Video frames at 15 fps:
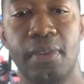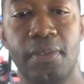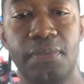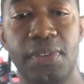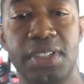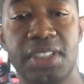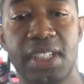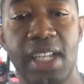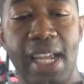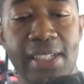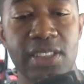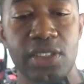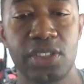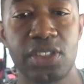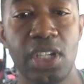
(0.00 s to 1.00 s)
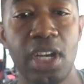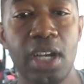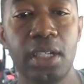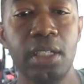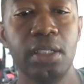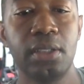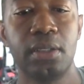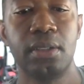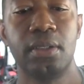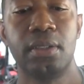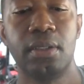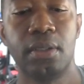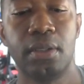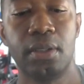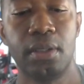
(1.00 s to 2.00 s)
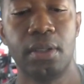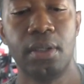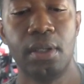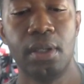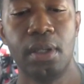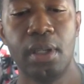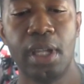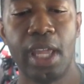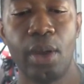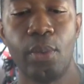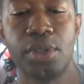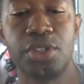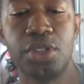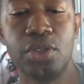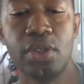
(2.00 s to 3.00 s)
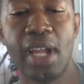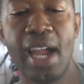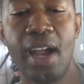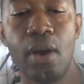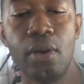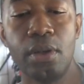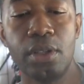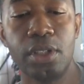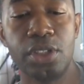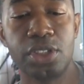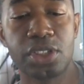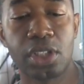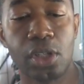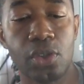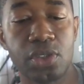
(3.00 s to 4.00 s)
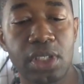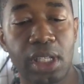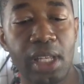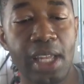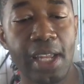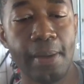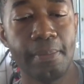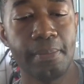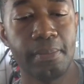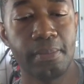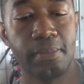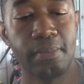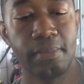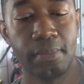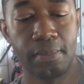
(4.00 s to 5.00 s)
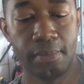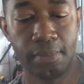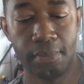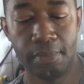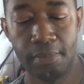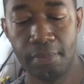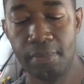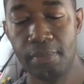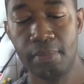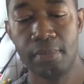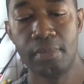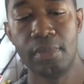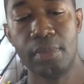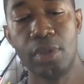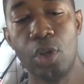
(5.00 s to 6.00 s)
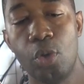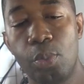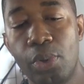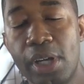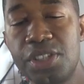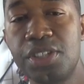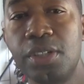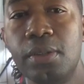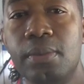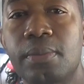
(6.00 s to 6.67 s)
Fits in nice and snug. And what you do now, you just close the clamp, no pressure.